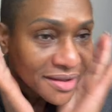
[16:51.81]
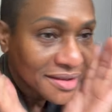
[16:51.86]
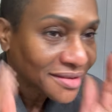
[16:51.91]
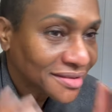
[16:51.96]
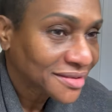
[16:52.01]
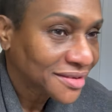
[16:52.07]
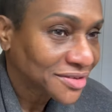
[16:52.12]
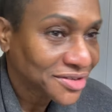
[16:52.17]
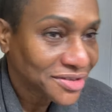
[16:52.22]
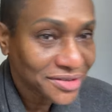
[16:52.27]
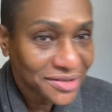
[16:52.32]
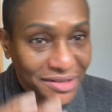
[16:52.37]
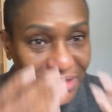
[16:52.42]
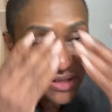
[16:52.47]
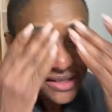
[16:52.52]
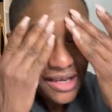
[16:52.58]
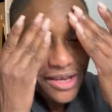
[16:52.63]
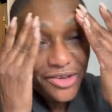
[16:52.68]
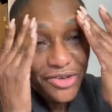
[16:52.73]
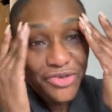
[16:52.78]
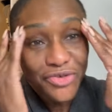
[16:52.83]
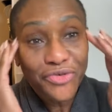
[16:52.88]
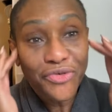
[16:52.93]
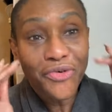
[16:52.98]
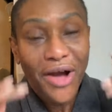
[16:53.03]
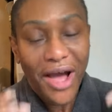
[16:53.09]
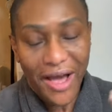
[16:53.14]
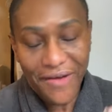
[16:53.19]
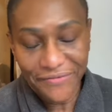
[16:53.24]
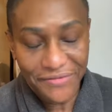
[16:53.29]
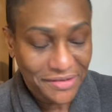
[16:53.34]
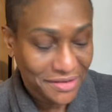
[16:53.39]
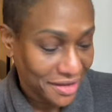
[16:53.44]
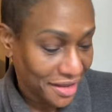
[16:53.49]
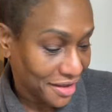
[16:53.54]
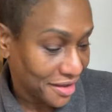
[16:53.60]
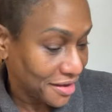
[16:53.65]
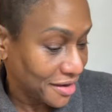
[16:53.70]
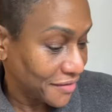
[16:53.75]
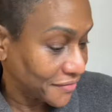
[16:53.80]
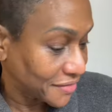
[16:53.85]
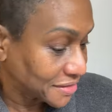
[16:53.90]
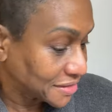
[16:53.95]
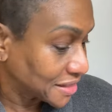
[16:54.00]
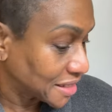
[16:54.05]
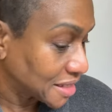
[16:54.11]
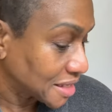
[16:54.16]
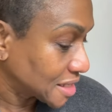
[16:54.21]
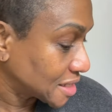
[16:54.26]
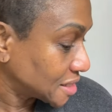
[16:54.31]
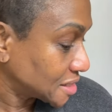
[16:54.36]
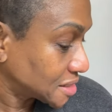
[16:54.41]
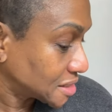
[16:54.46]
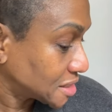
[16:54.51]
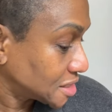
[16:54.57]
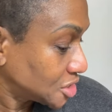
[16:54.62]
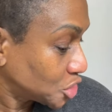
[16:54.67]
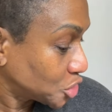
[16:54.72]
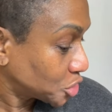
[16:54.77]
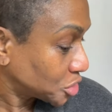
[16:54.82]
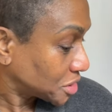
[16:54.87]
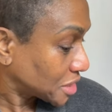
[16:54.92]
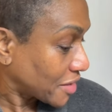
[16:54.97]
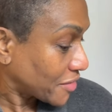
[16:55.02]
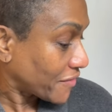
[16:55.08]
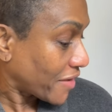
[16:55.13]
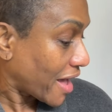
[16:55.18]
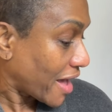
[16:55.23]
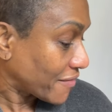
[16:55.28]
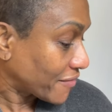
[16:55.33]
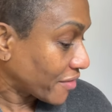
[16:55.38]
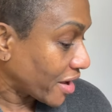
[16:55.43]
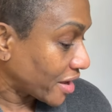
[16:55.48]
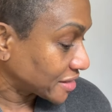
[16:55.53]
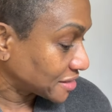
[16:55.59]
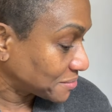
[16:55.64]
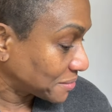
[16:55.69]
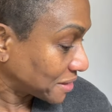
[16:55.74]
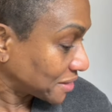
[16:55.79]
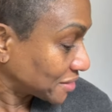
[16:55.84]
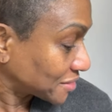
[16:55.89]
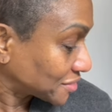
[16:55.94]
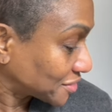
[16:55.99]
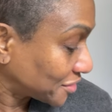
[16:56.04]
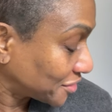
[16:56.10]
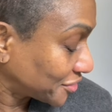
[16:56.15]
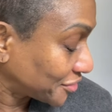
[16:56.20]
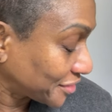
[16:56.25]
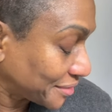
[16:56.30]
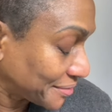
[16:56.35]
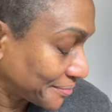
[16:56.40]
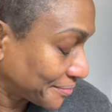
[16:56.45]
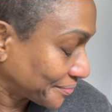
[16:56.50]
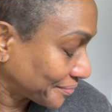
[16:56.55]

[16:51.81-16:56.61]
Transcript: So she used to say, you have to take care of your skin because you could never have cosmetic surgery.